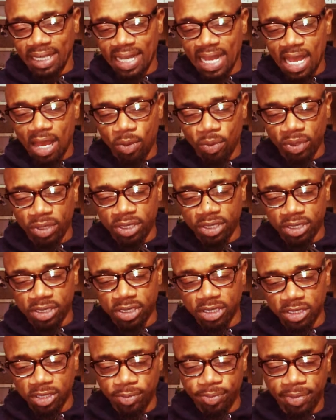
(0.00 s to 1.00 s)
not what
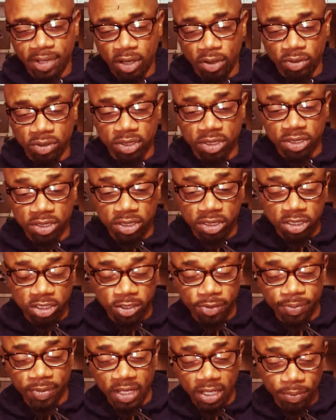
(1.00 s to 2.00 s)
this is about. This
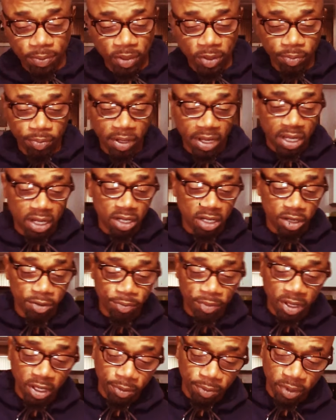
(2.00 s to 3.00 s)
is to make me better,
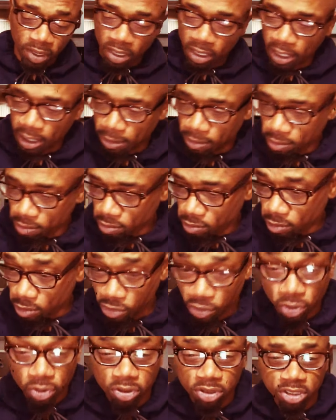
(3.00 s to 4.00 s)
to make me
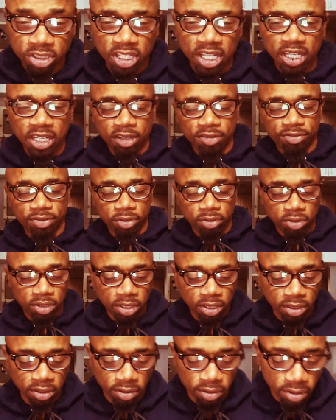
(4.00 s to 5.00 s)
feel just like I feel
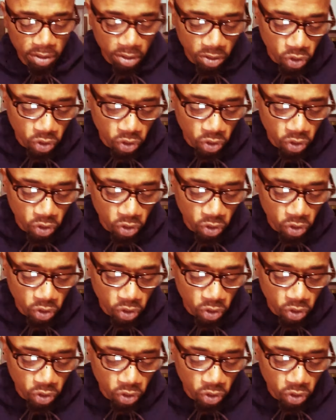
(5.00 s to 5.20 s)
now.